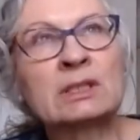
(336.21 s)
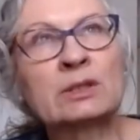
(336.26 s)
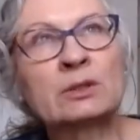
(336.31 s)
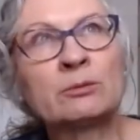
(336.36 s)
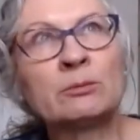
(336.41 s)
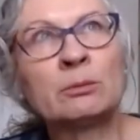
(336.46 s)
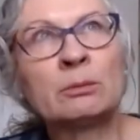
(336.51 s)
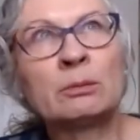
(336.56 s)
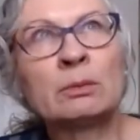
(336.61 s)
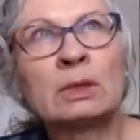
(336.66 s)

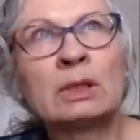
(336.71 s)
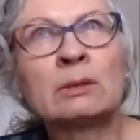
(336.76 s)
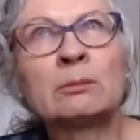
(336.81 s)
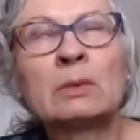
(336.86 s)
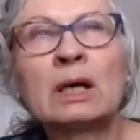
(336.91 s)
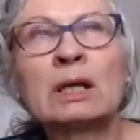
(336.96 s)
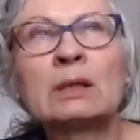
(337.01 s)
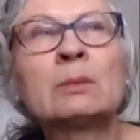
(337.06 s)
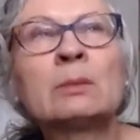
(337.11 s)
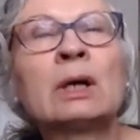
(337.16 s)
to in
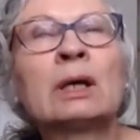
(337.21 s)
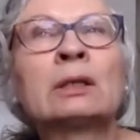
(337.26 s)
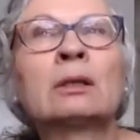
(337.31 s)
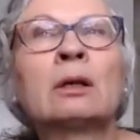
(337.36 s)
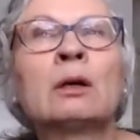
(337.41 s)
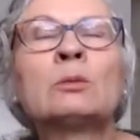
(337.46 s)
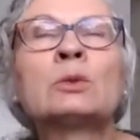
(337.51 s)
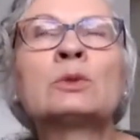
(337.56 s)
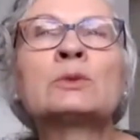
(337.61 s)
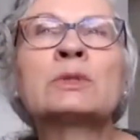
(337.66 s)
my mind,
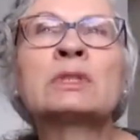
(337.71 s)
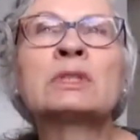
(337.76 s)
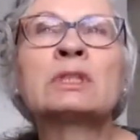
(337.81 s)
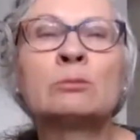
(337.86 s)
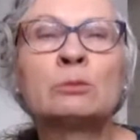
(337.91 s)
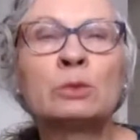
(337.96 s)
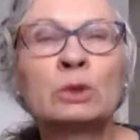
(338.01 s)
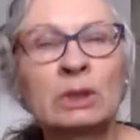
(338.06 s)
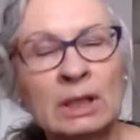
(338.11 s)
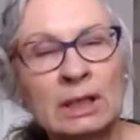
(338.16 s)
almost
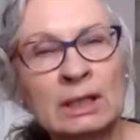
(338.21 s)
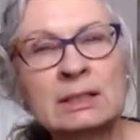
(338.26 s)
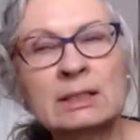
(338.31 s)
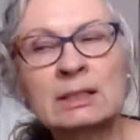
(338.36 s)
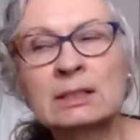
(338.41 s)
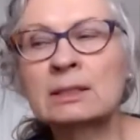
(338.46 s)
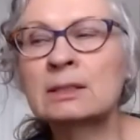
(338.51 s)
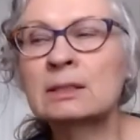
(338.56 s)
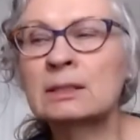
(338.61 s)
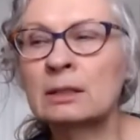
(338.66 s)

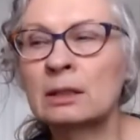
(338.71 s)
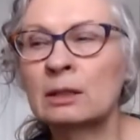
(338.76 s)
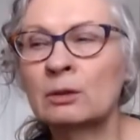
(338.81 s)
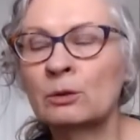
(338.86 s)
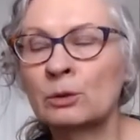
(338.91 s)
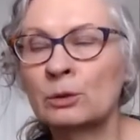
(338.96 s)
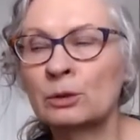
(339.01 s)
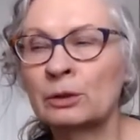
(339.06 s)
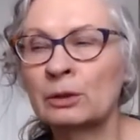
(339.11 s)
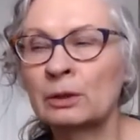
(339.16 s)
symbolizes
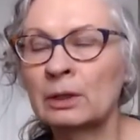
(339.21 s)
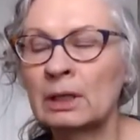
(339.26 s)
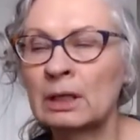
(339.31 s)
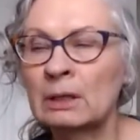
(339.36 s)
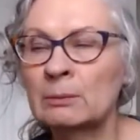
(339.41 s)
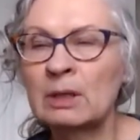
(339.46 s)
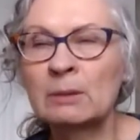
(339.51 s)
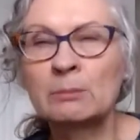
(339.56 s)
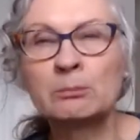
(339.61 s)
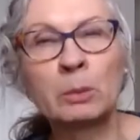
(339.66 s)
or
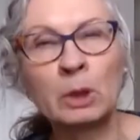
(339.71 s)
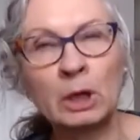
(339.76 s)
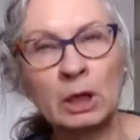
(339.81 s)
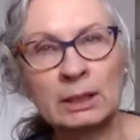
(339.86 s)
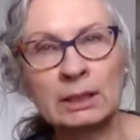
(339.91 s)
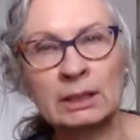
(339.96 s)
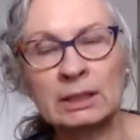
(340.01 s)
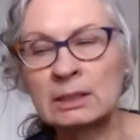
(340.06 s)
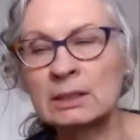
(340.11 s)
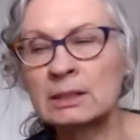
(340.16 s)

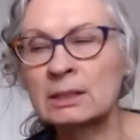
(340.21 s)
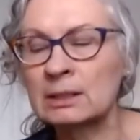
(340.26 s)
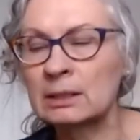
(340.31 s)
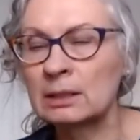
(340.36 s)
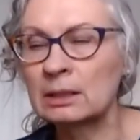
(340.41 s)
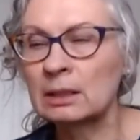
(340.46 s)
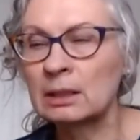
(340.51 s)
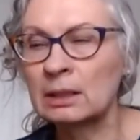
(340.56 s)
embodies